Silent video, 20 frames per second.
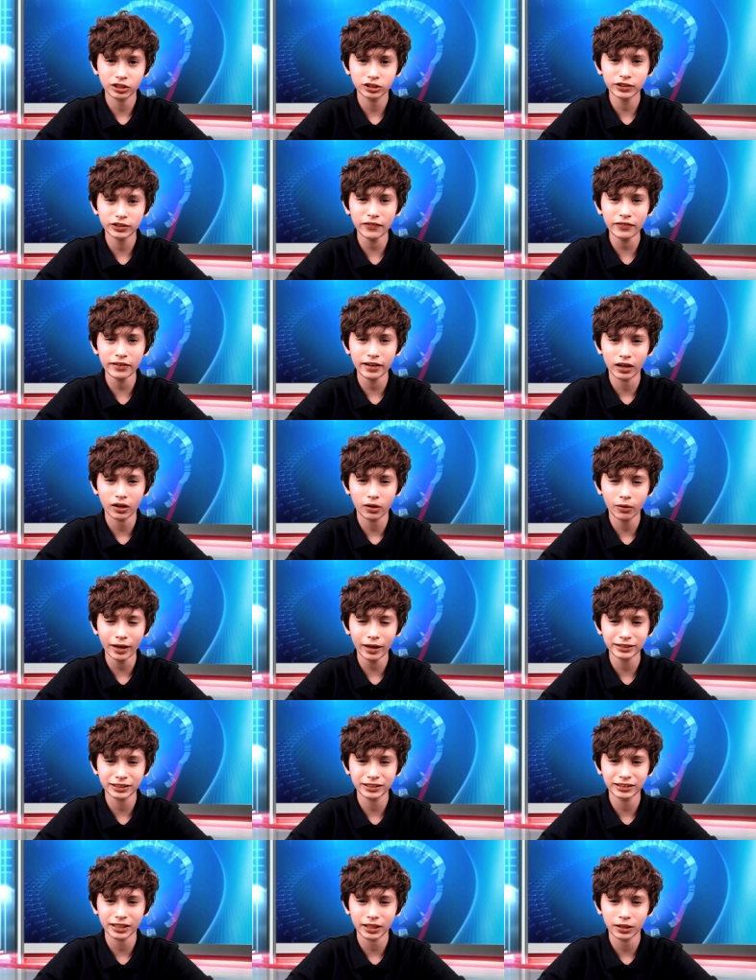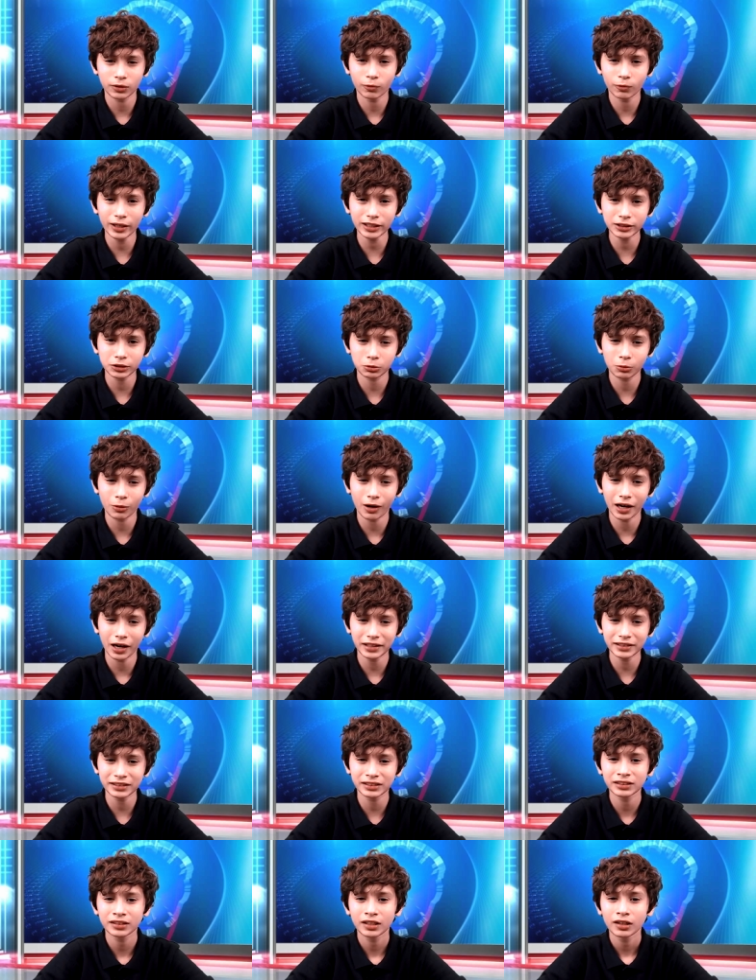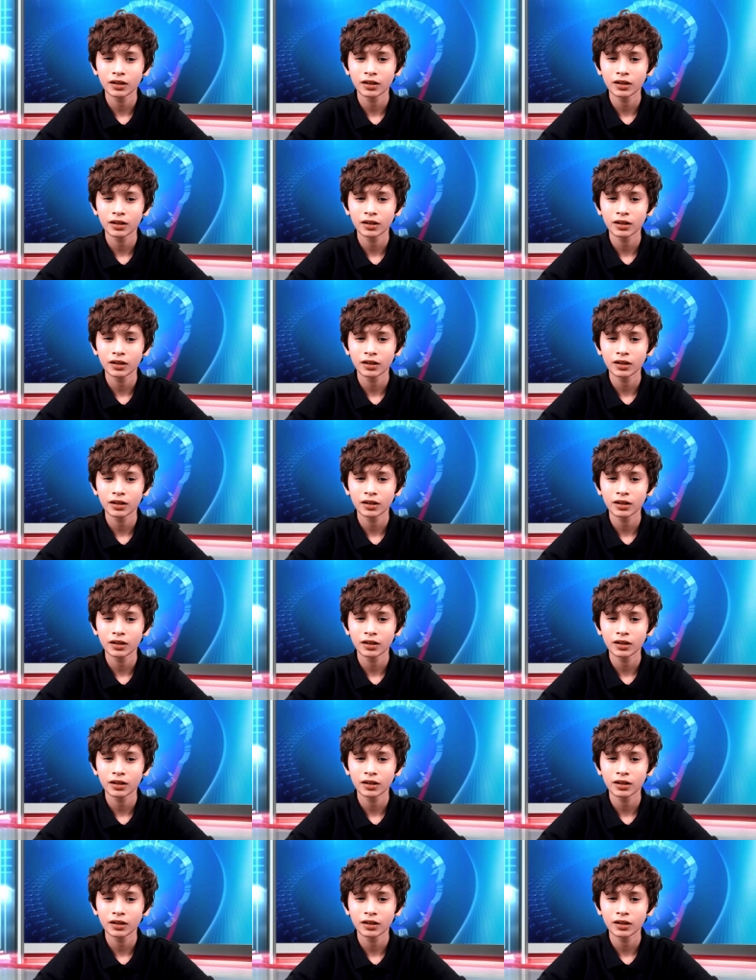trivia question, which was,